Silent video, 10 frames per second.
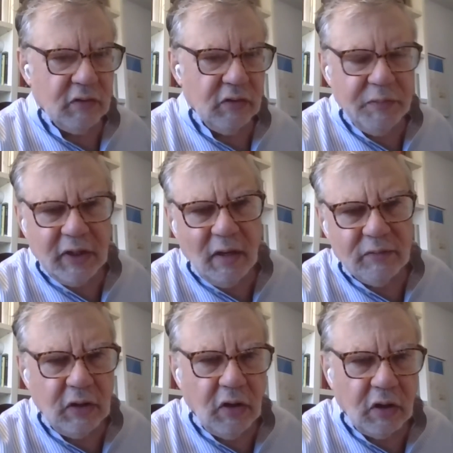So it
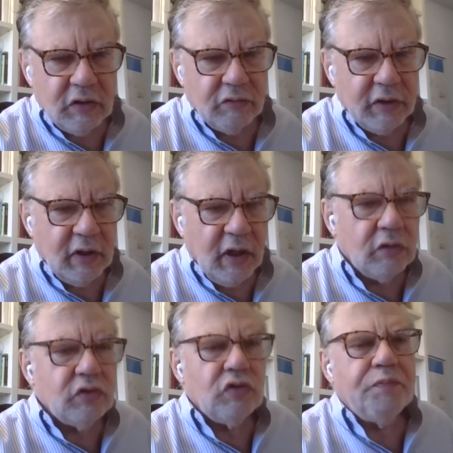becomes a lottery.
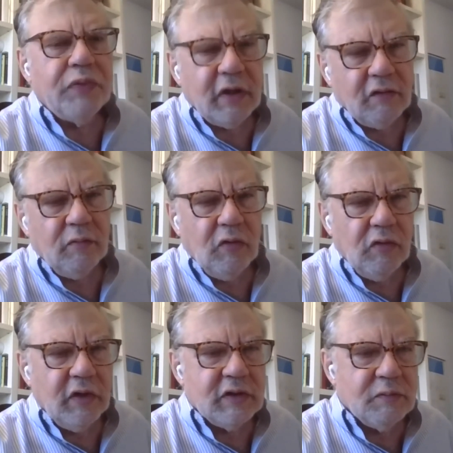How do you pick from
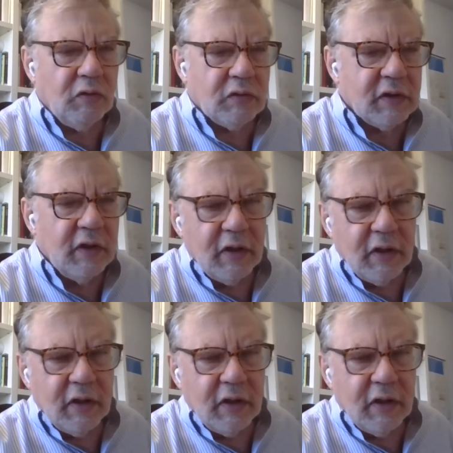all these books?